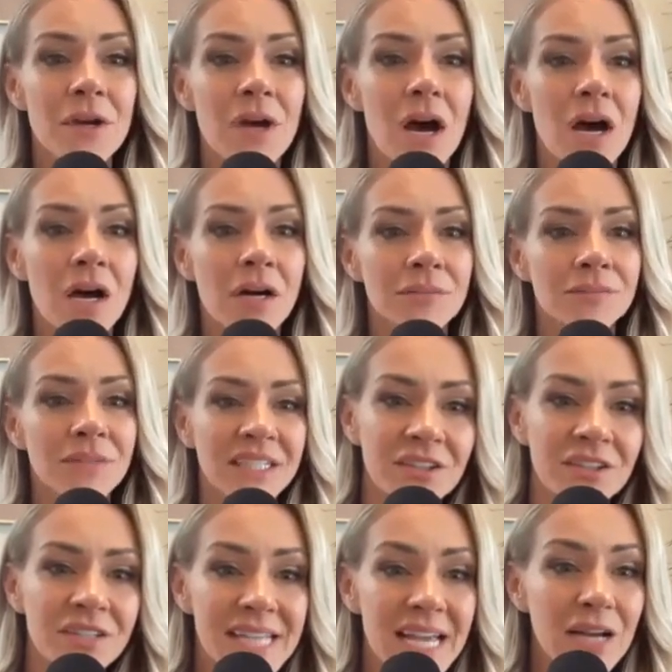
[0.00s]
Um,
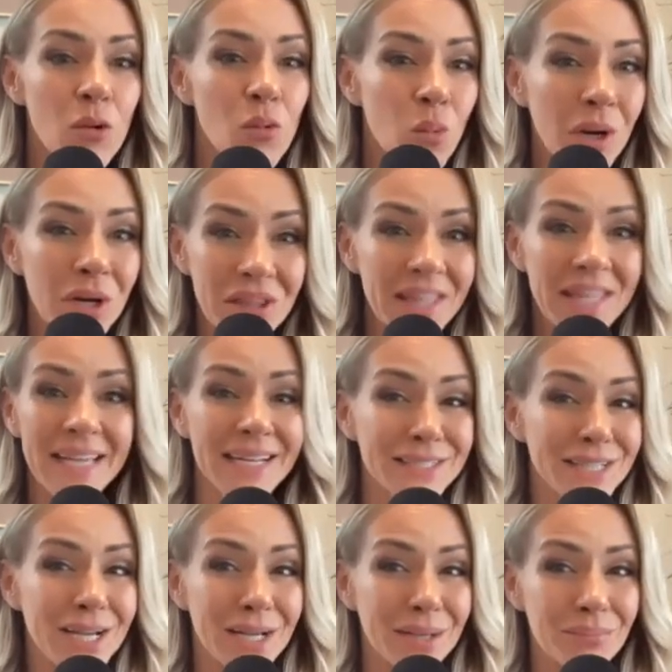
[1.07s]
can tackle one thing at a
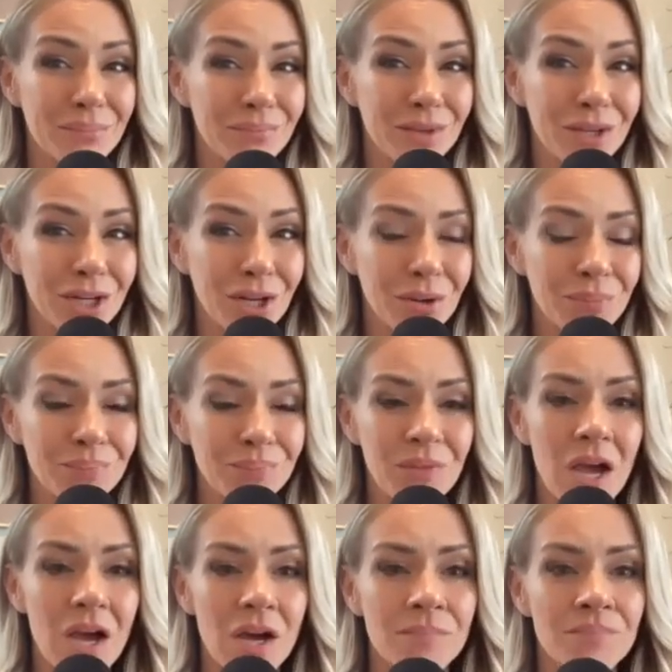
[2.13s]
time, you know?
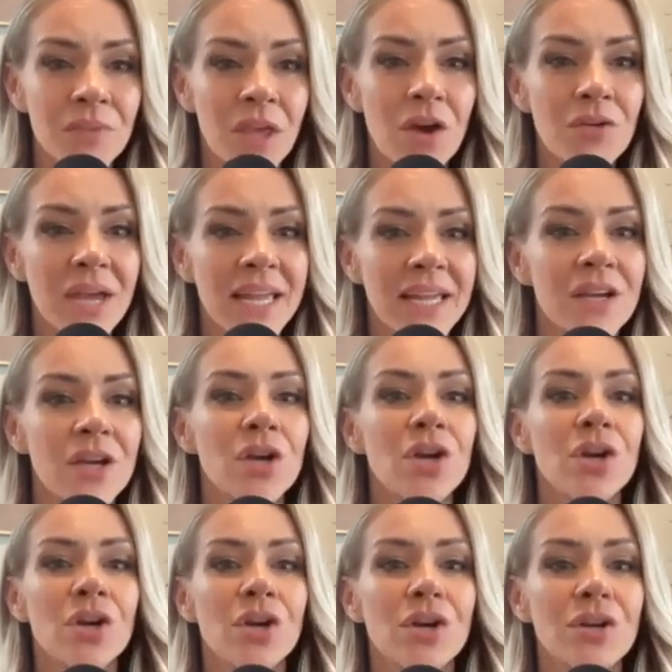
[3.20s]
Um, okay.
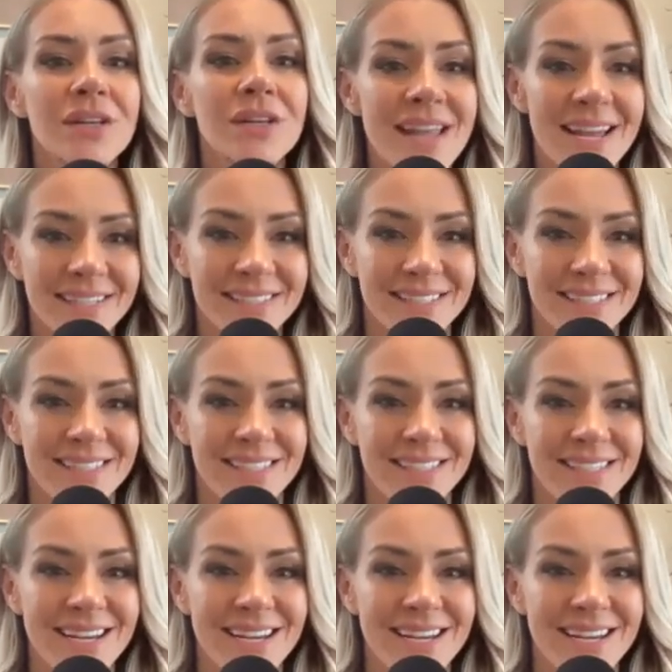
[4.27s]
Next,